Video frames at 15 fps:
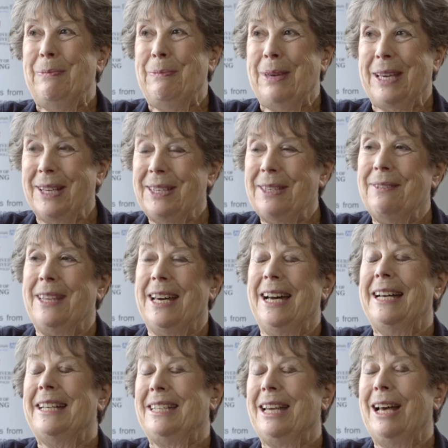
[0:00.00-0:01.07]
because of
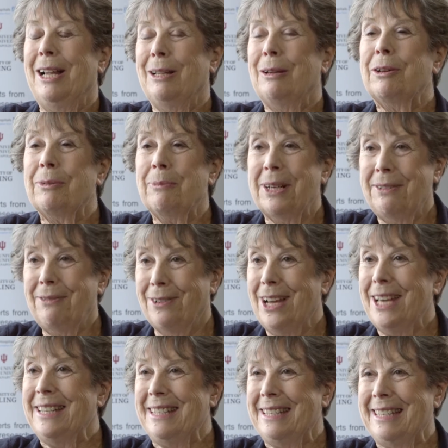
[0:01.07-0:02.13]
that, a lot of my
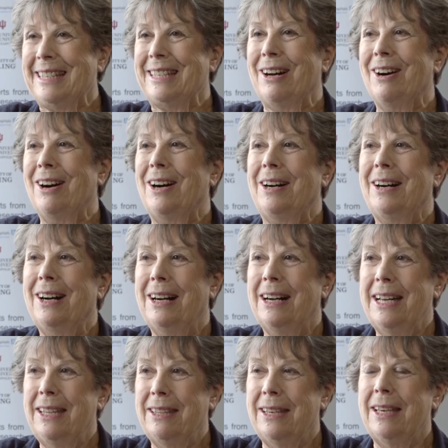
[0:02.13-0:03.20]
friends are
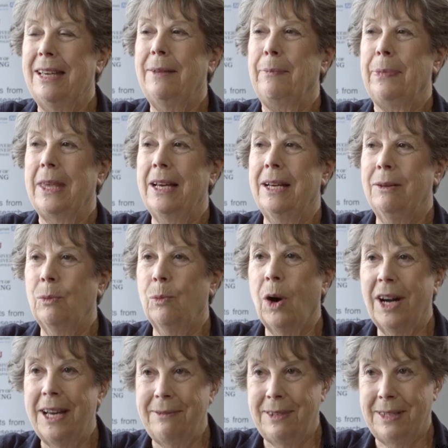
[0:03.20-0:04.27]
either
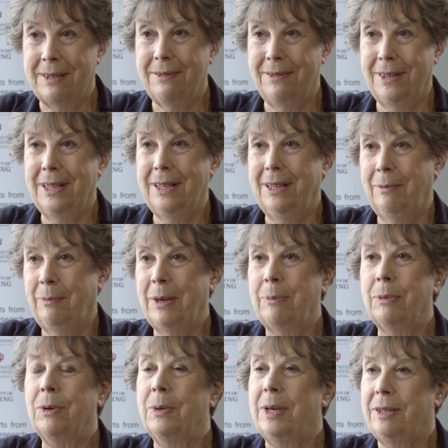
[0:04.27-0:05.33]
wives of
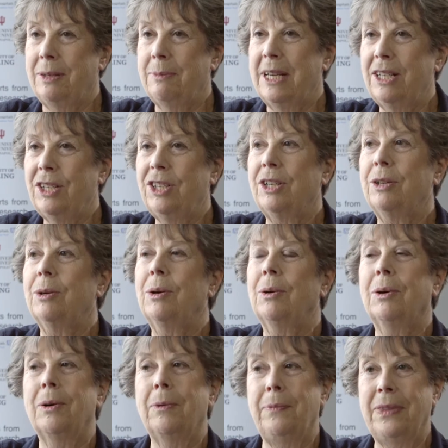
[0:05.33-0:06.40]
people with dementia
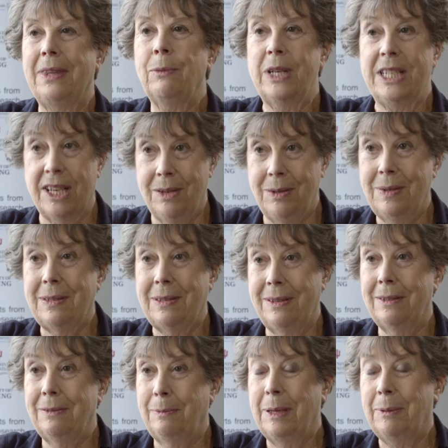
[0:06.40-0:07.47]
or widows
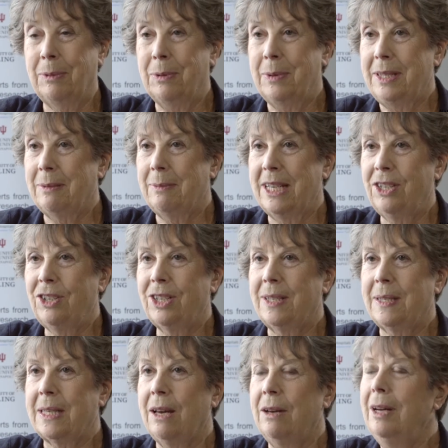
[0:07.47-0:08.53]
of people with dementia,
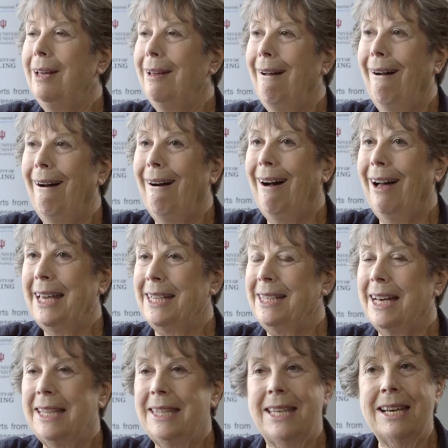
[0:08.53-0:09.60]
so I
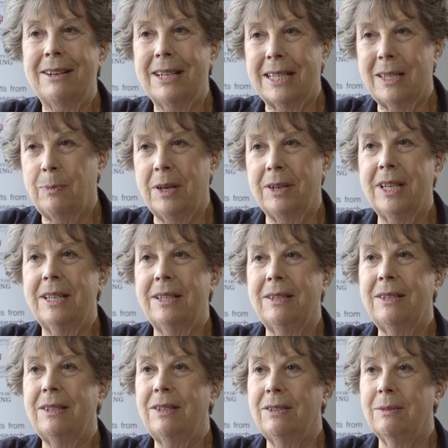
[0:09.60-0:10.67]
can add their
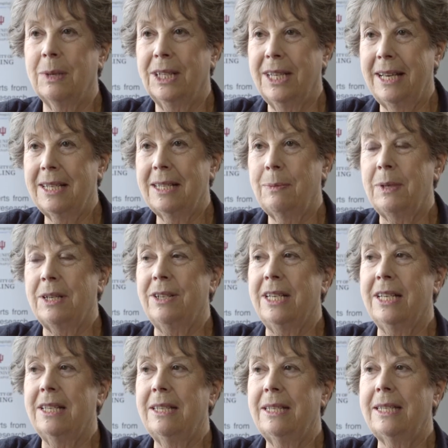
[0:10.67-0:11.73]
experience to my
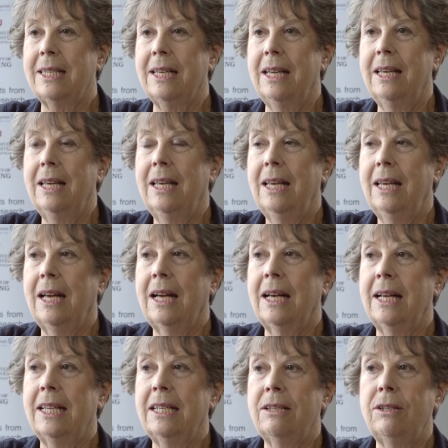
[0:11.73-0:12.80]
experience.
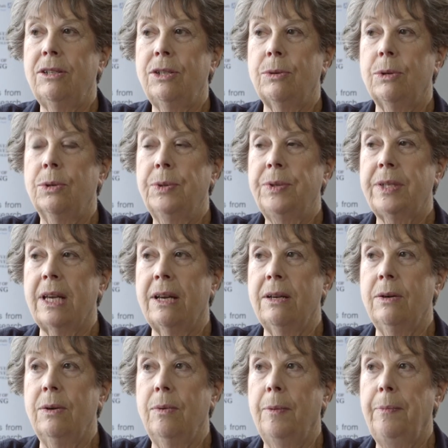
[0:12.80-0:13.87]
And
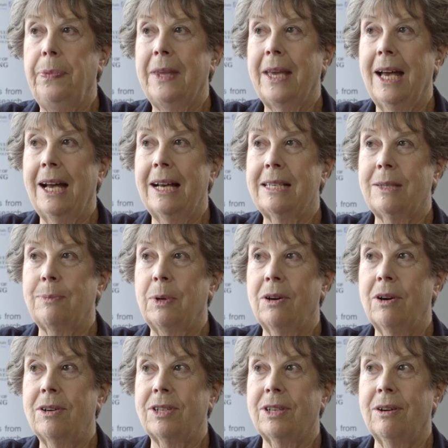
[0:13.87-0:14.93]
also, as
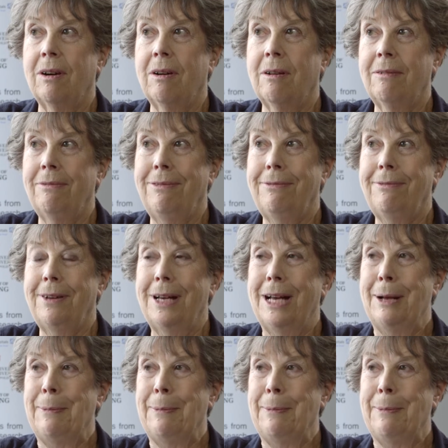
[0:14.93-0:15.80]
part of